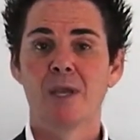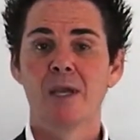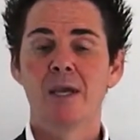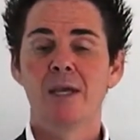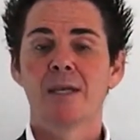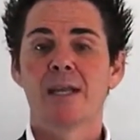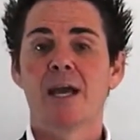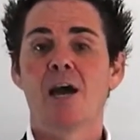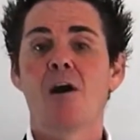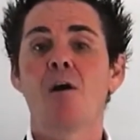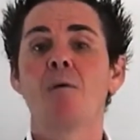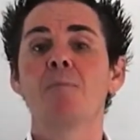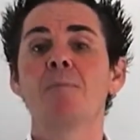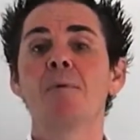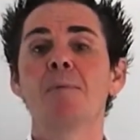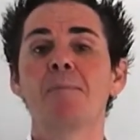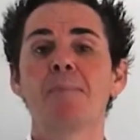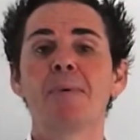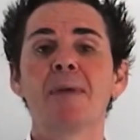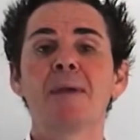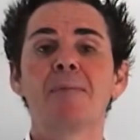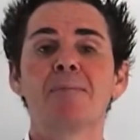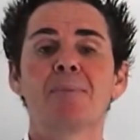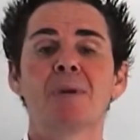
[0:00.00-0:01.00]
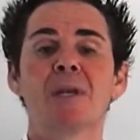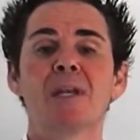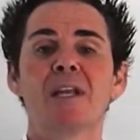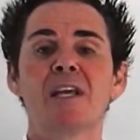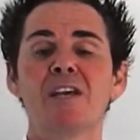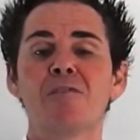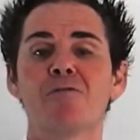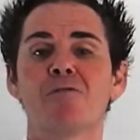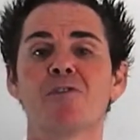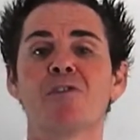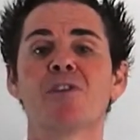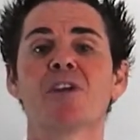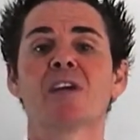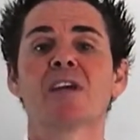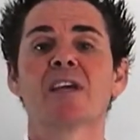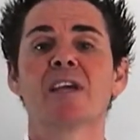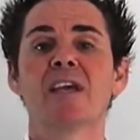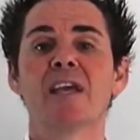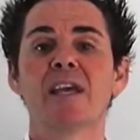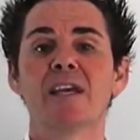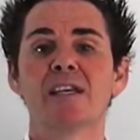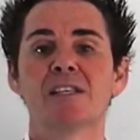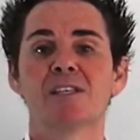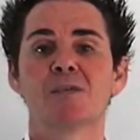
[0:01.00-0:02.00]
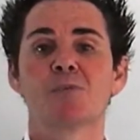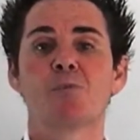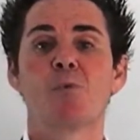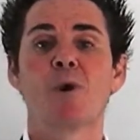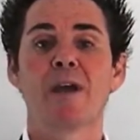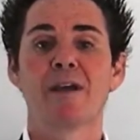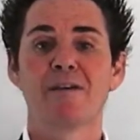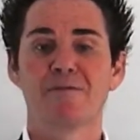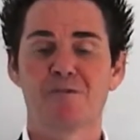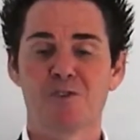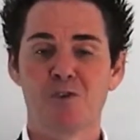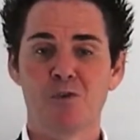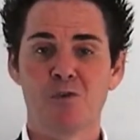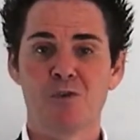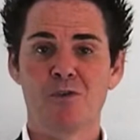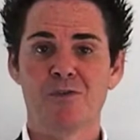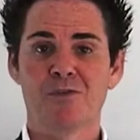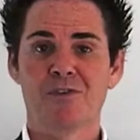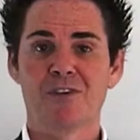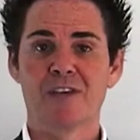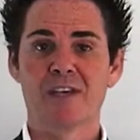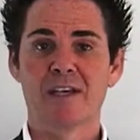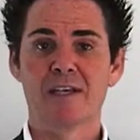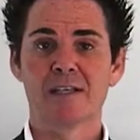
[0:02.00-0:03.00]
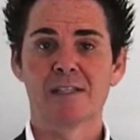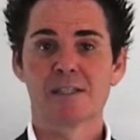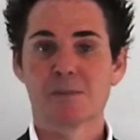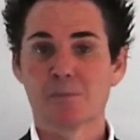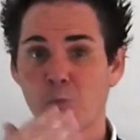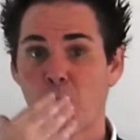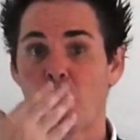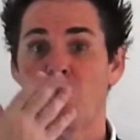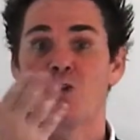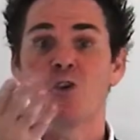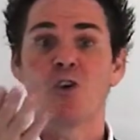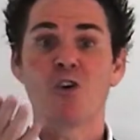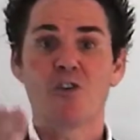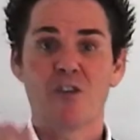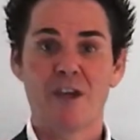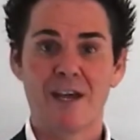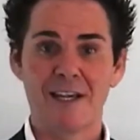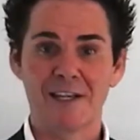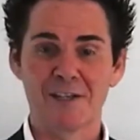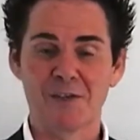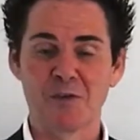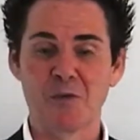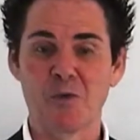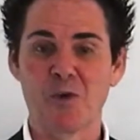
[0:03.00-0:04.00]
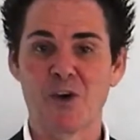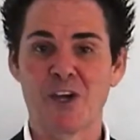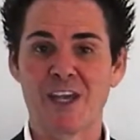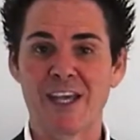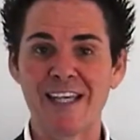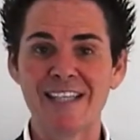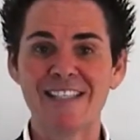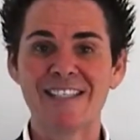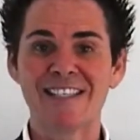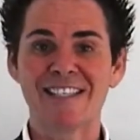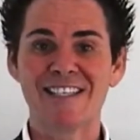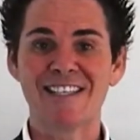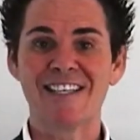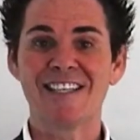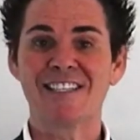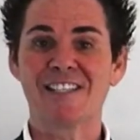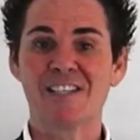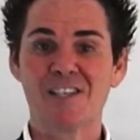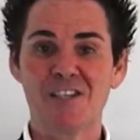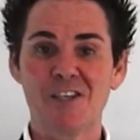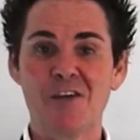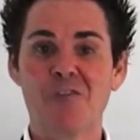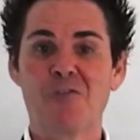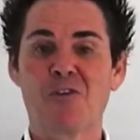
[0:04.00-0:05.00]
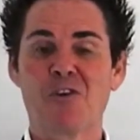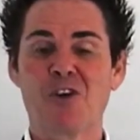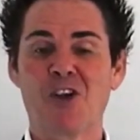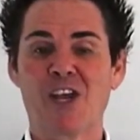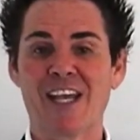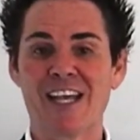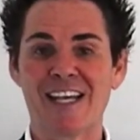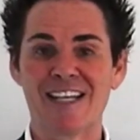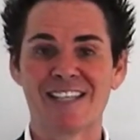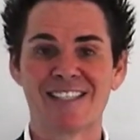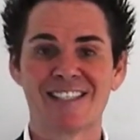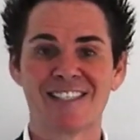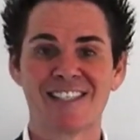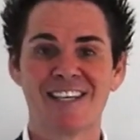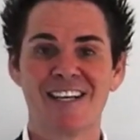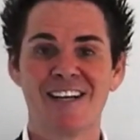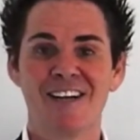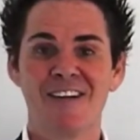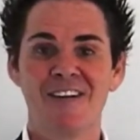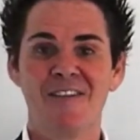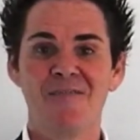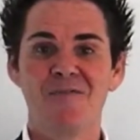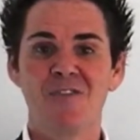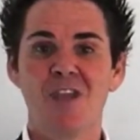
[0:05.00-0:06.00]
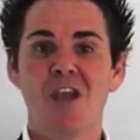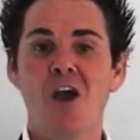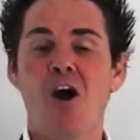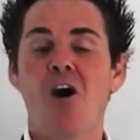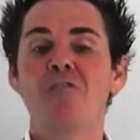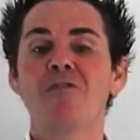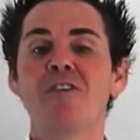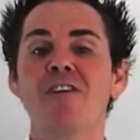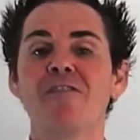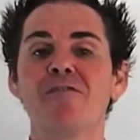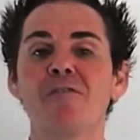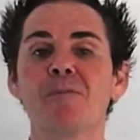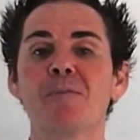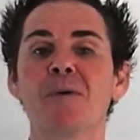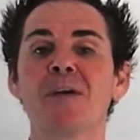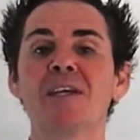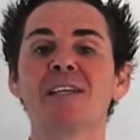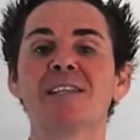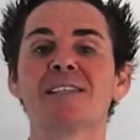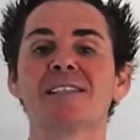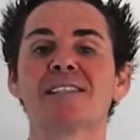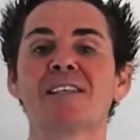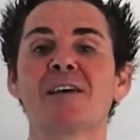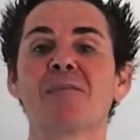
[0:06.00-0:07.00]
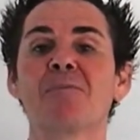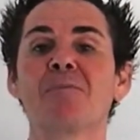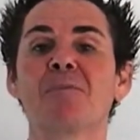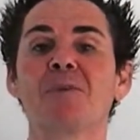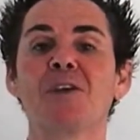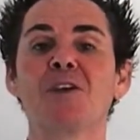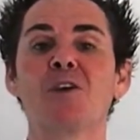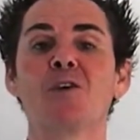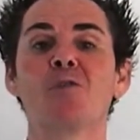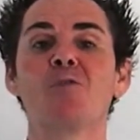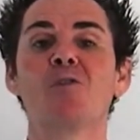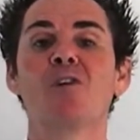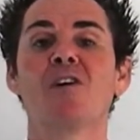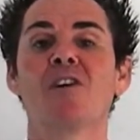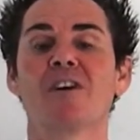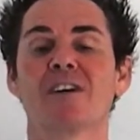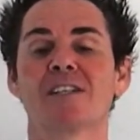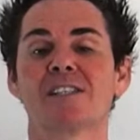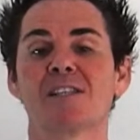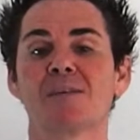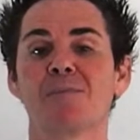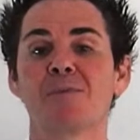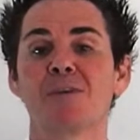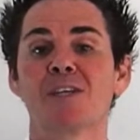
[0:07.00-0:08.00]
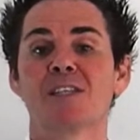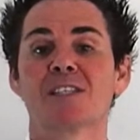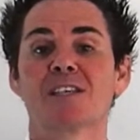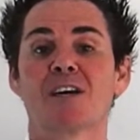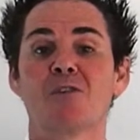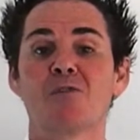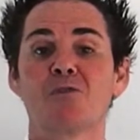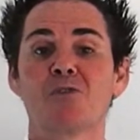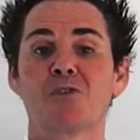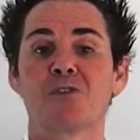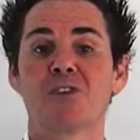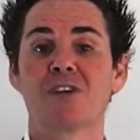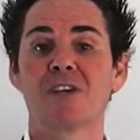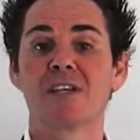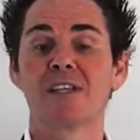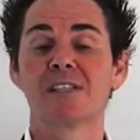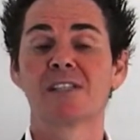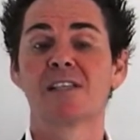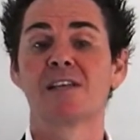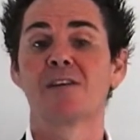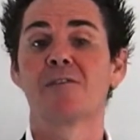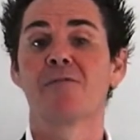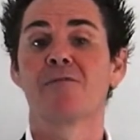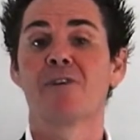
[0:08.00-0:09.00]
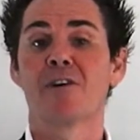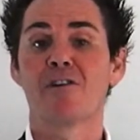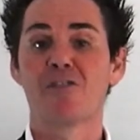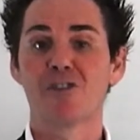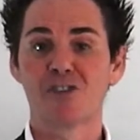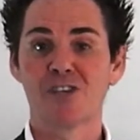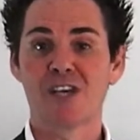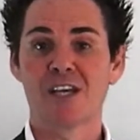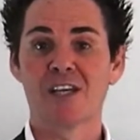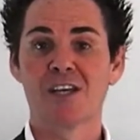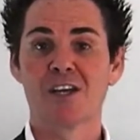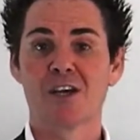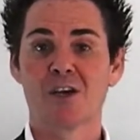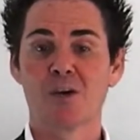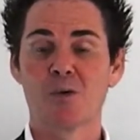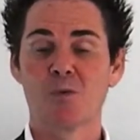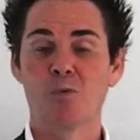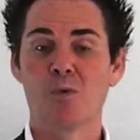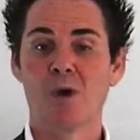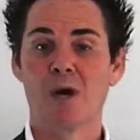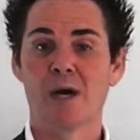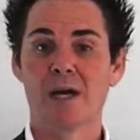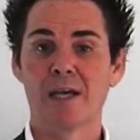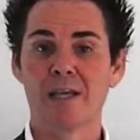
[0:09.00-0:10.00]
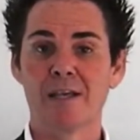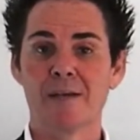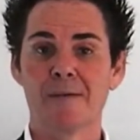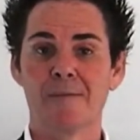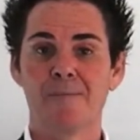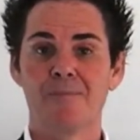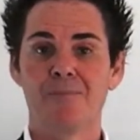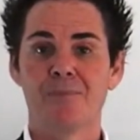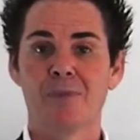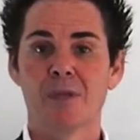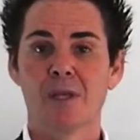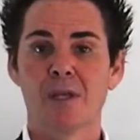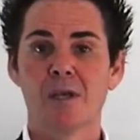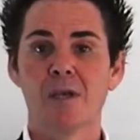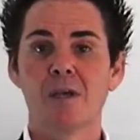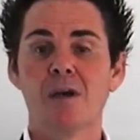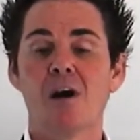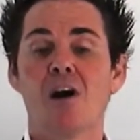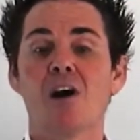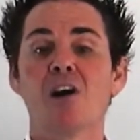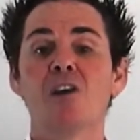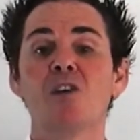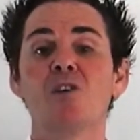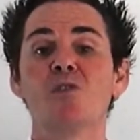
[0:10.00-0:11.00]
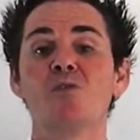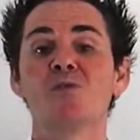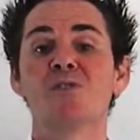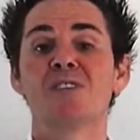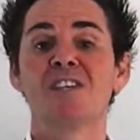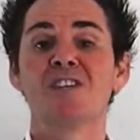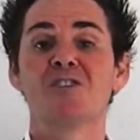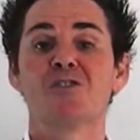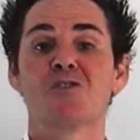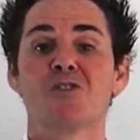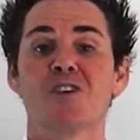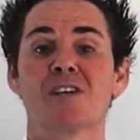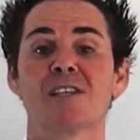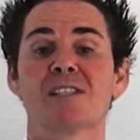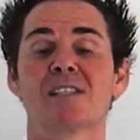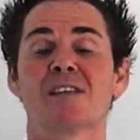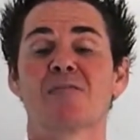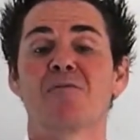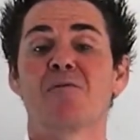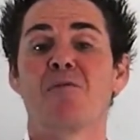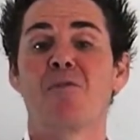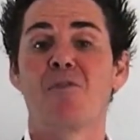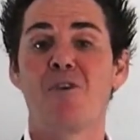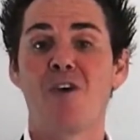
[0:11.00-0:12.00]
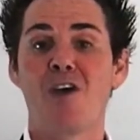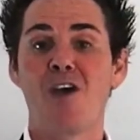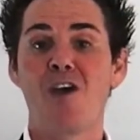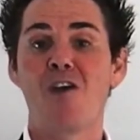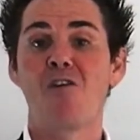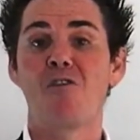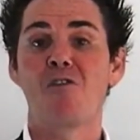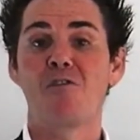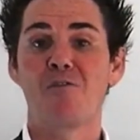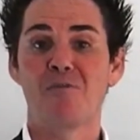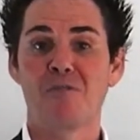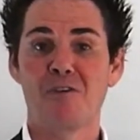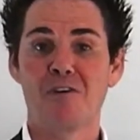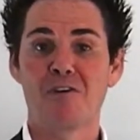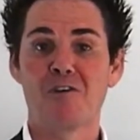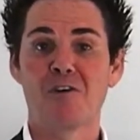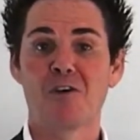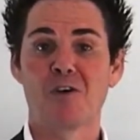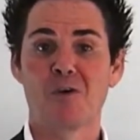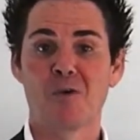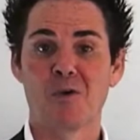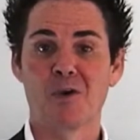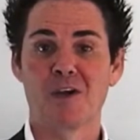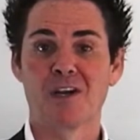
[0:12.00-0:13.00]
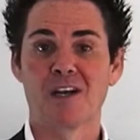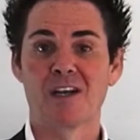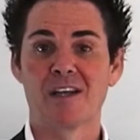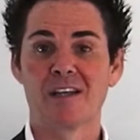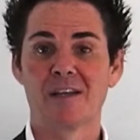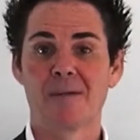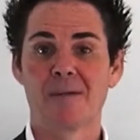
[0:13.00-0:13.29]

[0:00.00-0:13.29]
Now, I'm a big believer in the KISS way of doing things. Not that sort of KISS, it's a different KISS. I've never been somebody who likes to be told things in a very technical way. I lose interest very, very quickly.